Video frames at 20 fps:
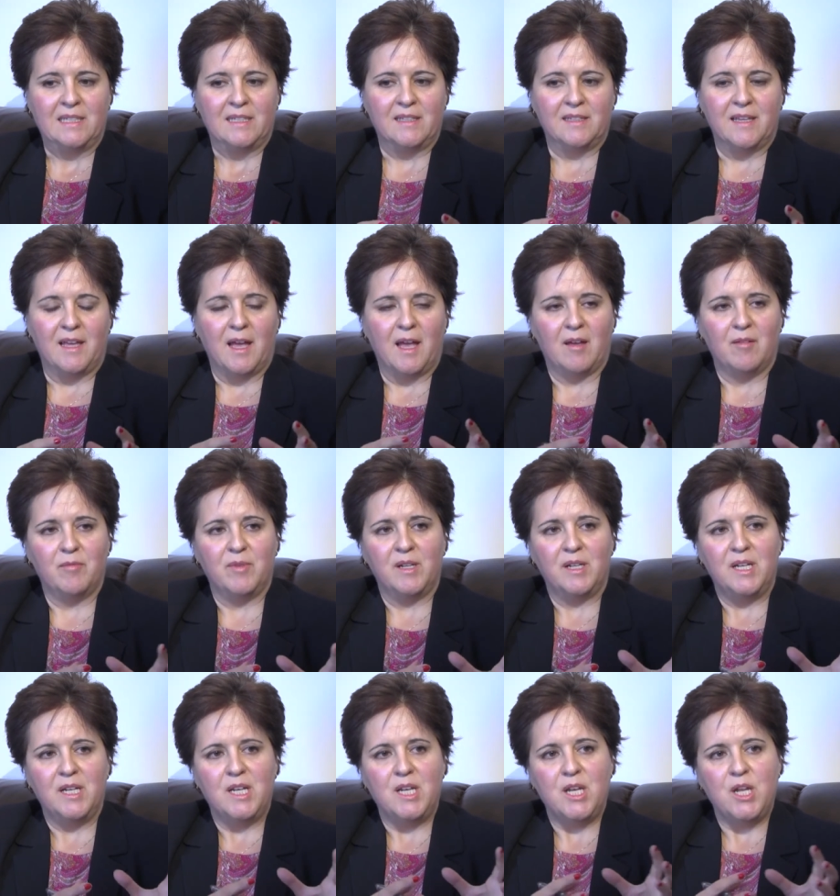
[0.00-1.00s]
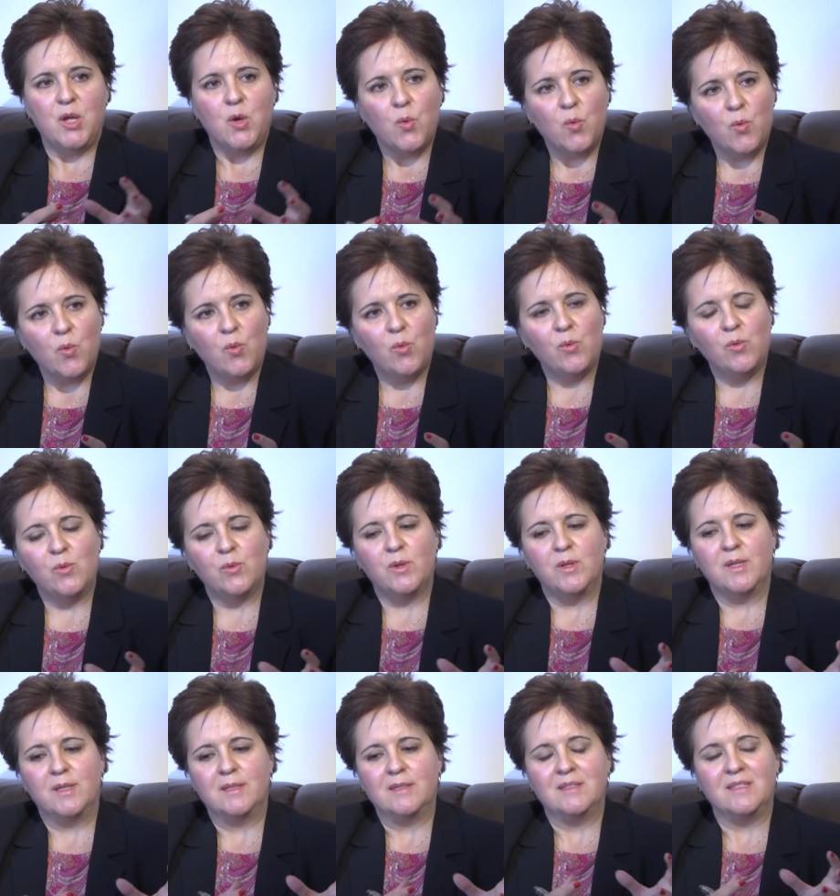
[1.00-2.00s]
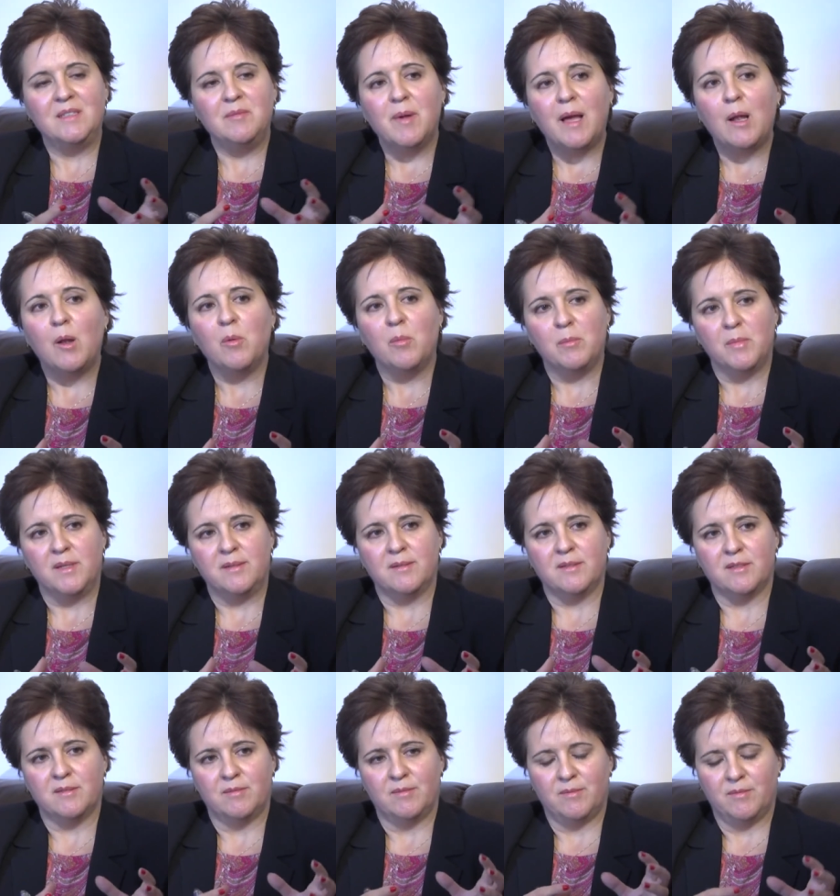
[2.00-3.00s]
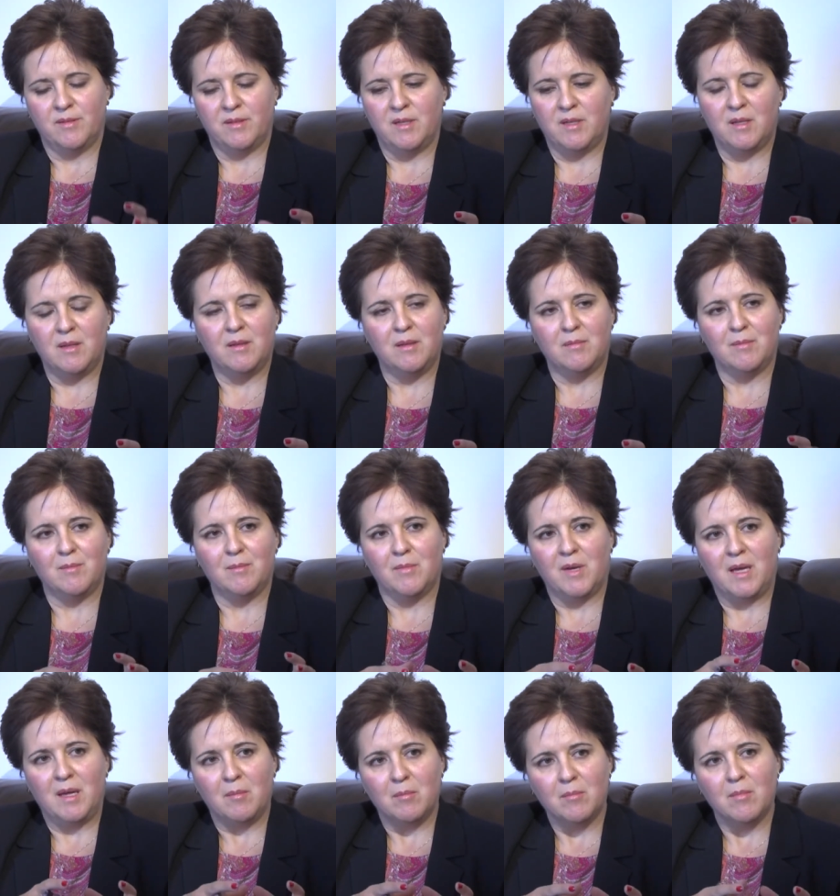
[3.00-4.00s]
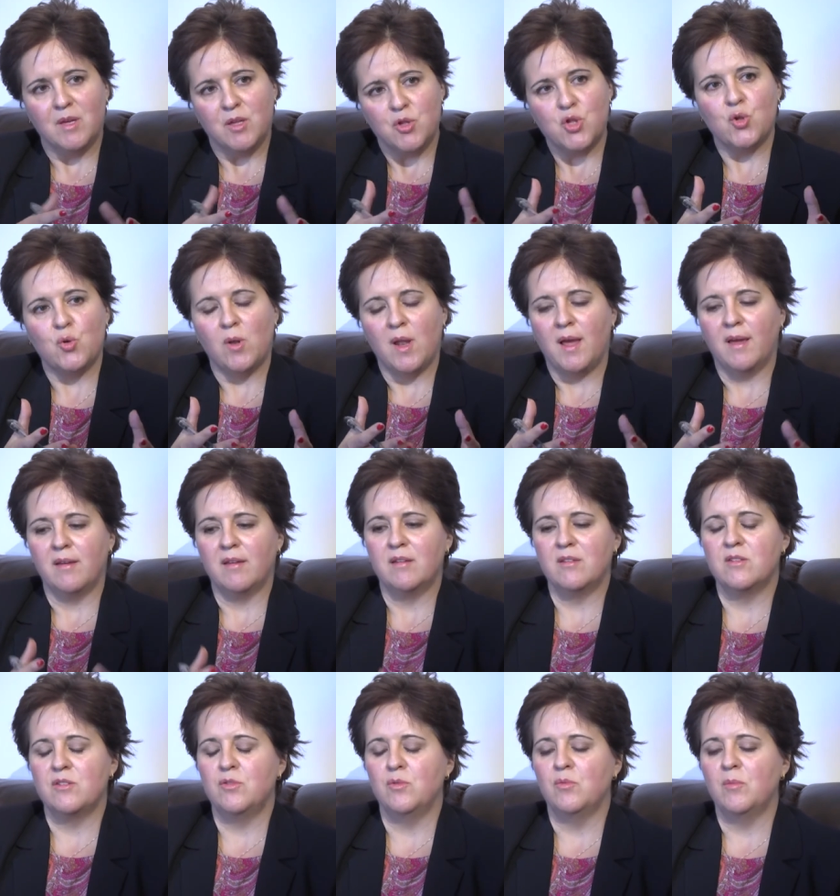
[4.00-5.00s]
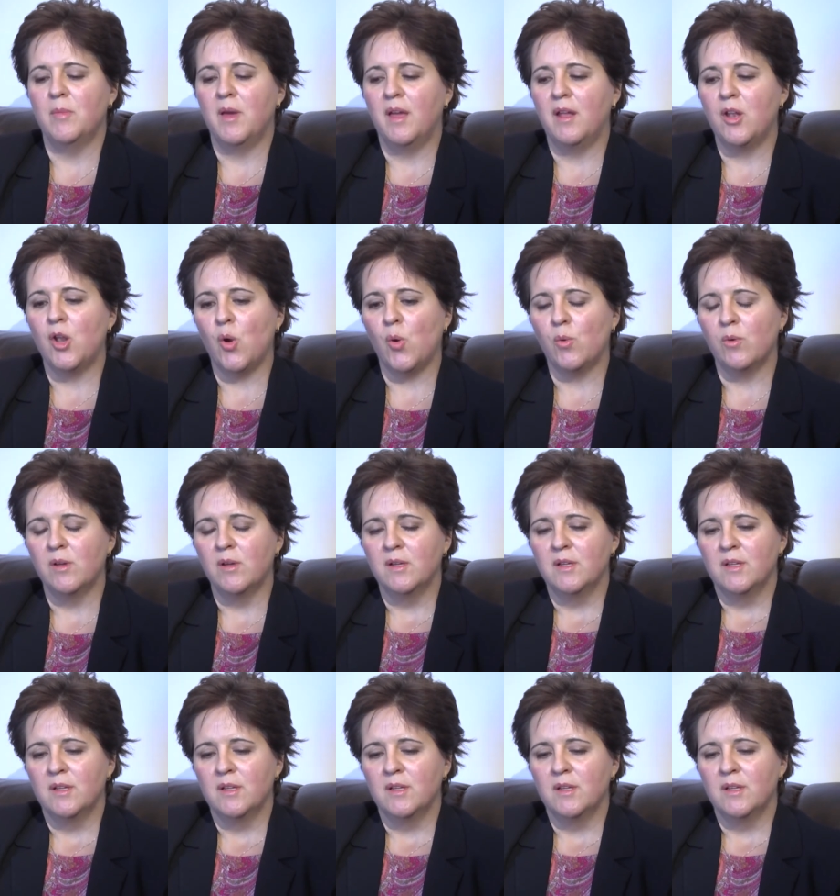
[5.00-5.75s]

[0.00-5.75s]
there have been new developments by mid-July, as you may know,